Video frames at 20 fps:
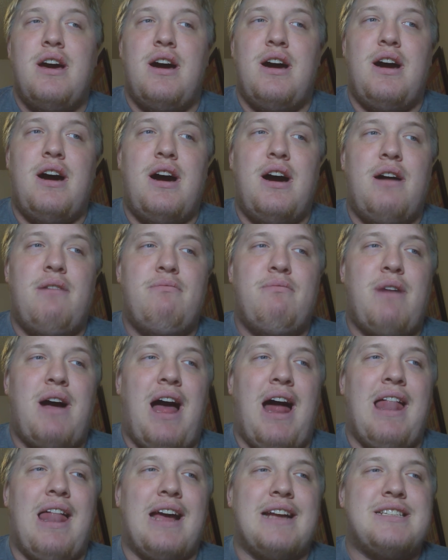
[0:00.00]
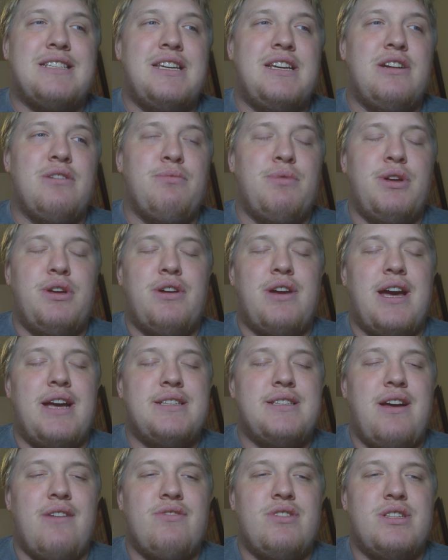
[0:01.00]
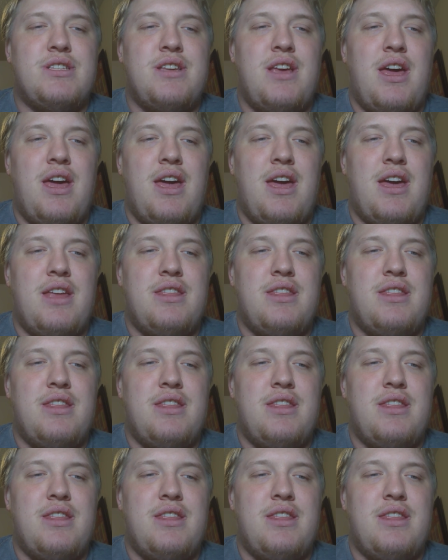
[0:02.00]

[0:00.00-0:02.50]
I like to hear what you guys have to say.